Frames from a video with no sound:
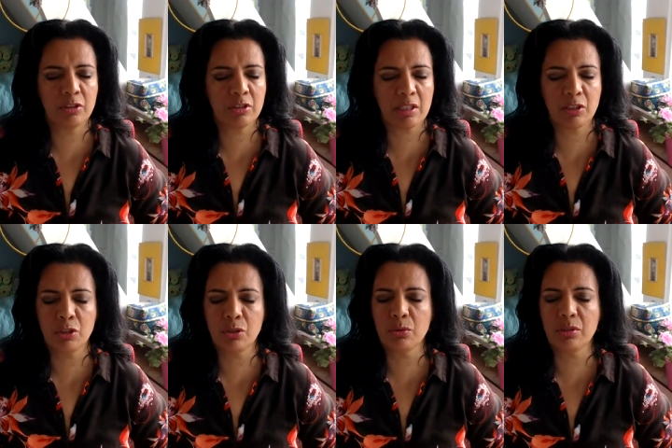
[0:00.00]
It's like
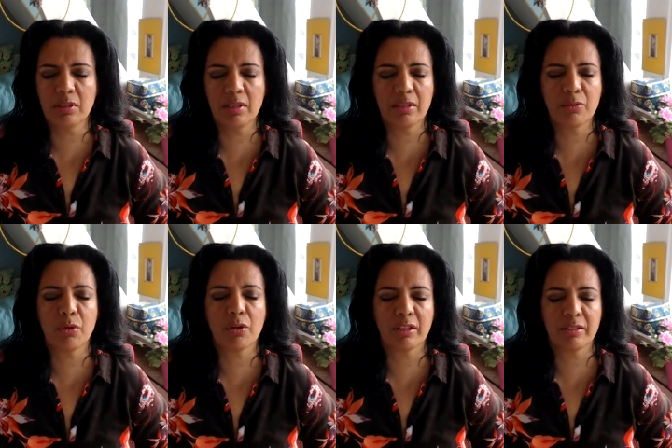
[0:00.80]
shooting like a
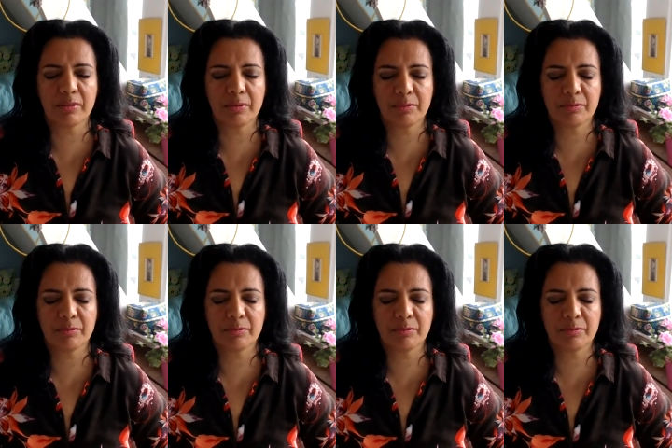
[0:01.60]
rocket.